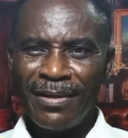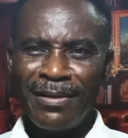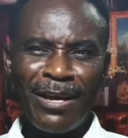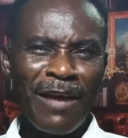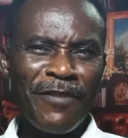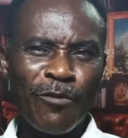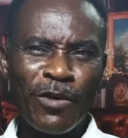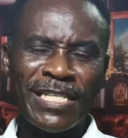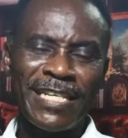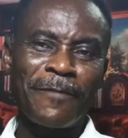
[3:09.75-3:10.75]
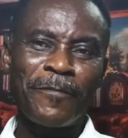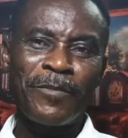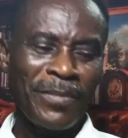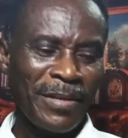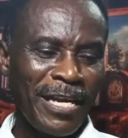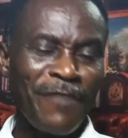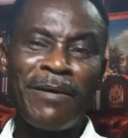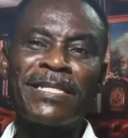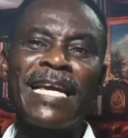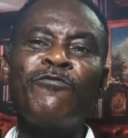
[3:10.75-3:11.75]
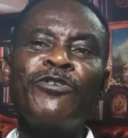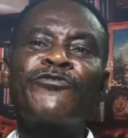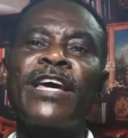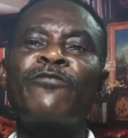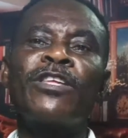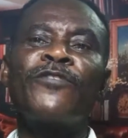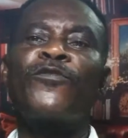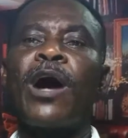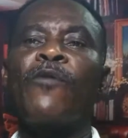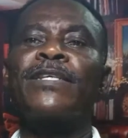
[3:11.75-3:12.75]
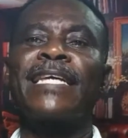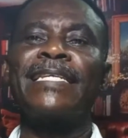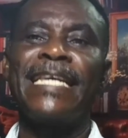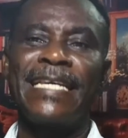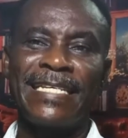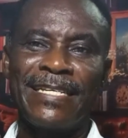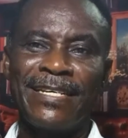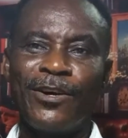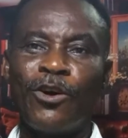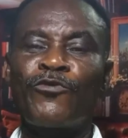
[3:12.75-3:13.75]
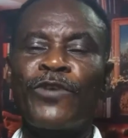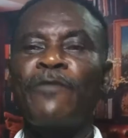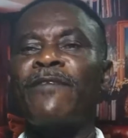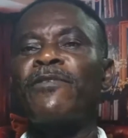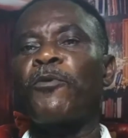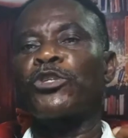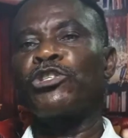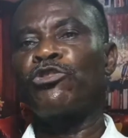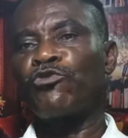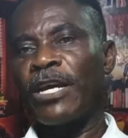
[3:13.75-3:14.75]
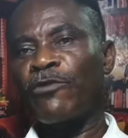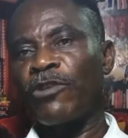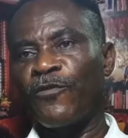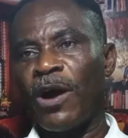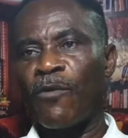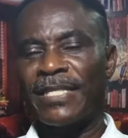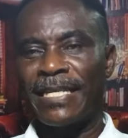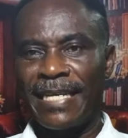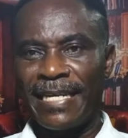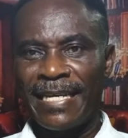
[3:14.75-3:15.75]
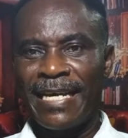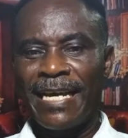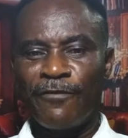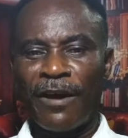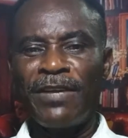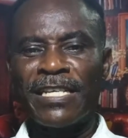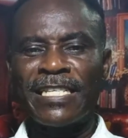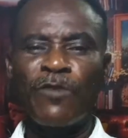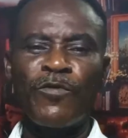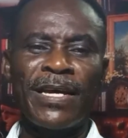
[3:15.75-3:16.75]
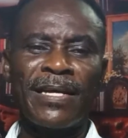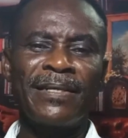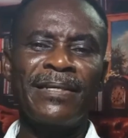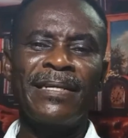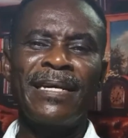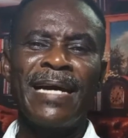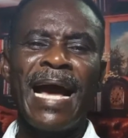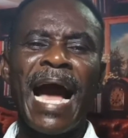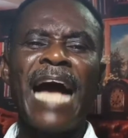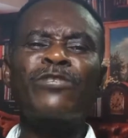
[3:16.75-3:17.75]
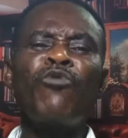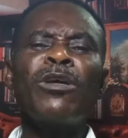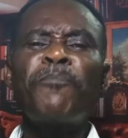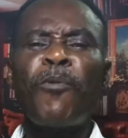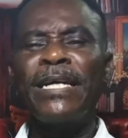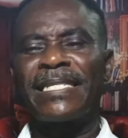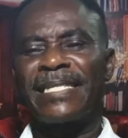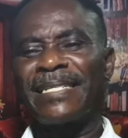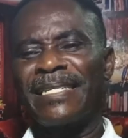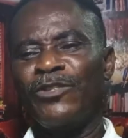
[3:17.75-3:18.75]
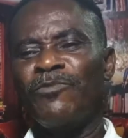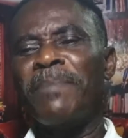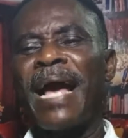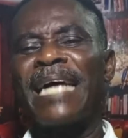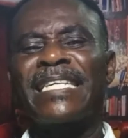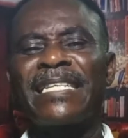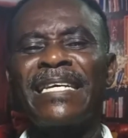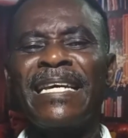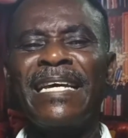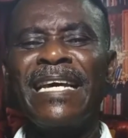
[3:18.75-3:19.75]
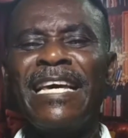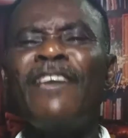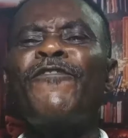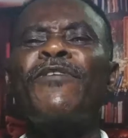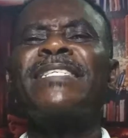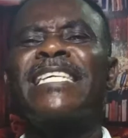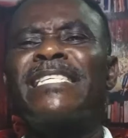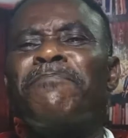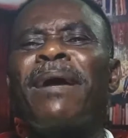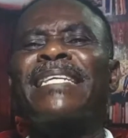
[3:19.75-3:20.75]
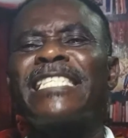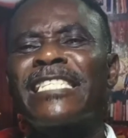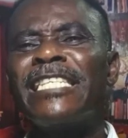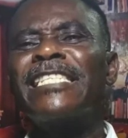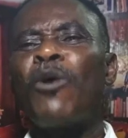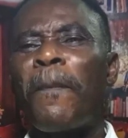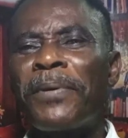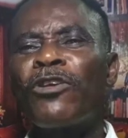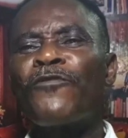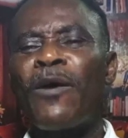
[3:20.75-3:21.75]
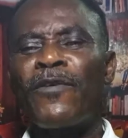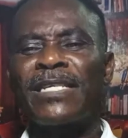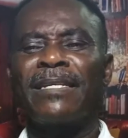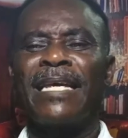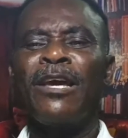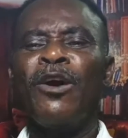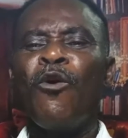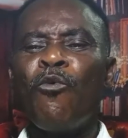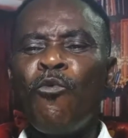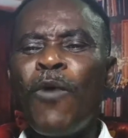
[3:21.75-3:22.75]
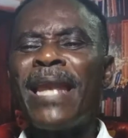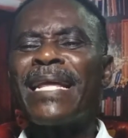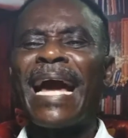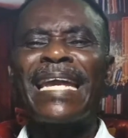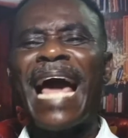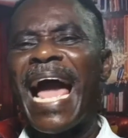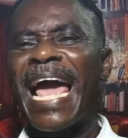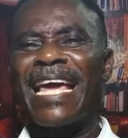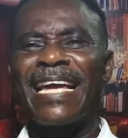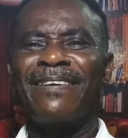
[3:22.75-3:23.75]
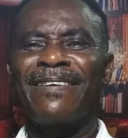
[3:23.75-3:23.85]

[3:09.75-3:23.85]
Now you have a question. If I'm saying we trade 24 hours a day, or we have the opportunity to trade 24 hours a day, 5 days in a week, at what point, you may be asking, if forex market is open 24 hours a day, when can I